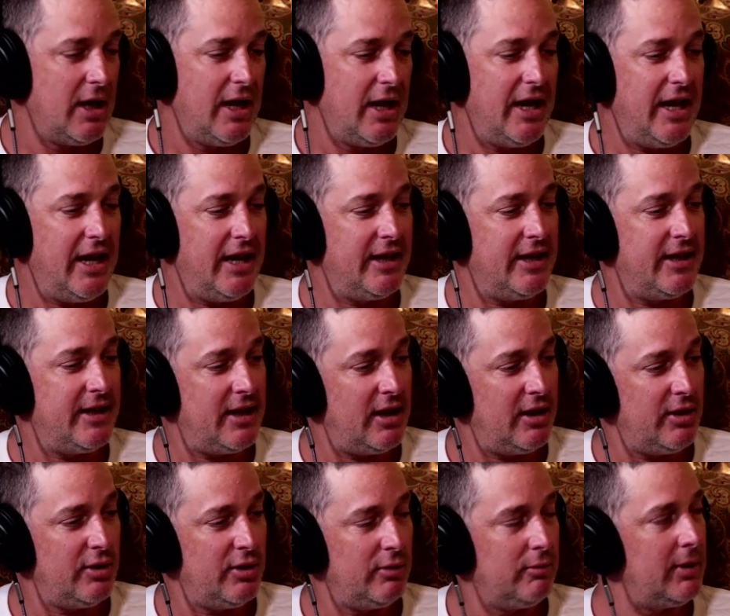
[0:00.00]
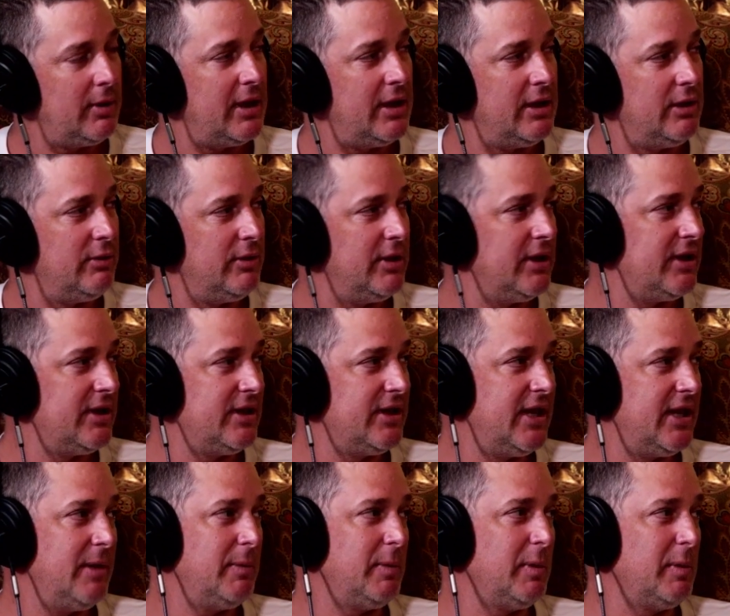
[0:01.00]
In another way, you get to
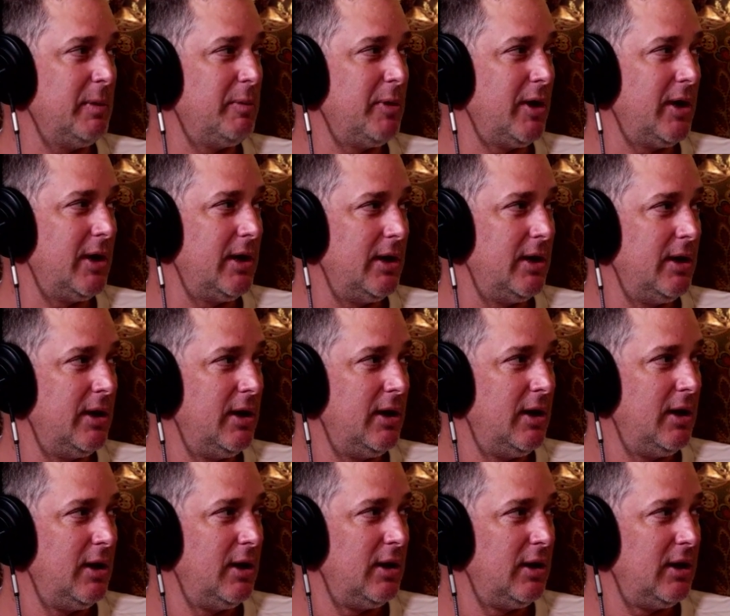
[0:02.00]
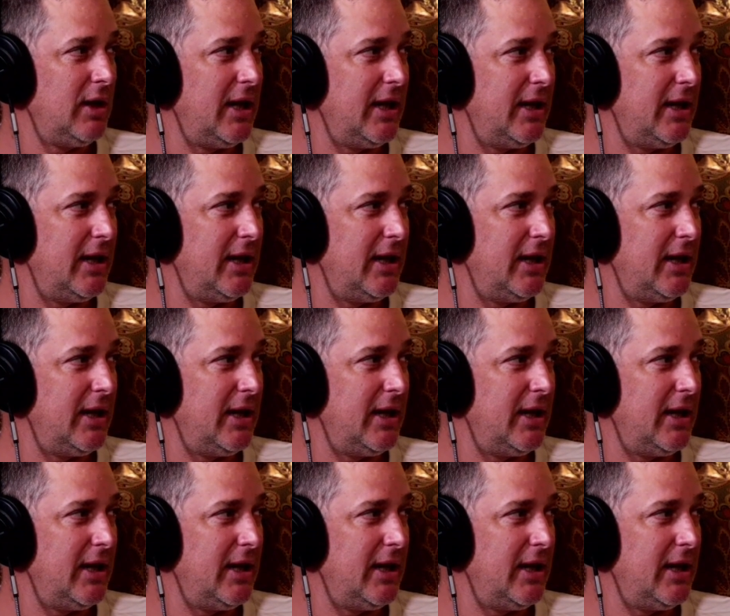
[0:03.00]
keep LeBron. If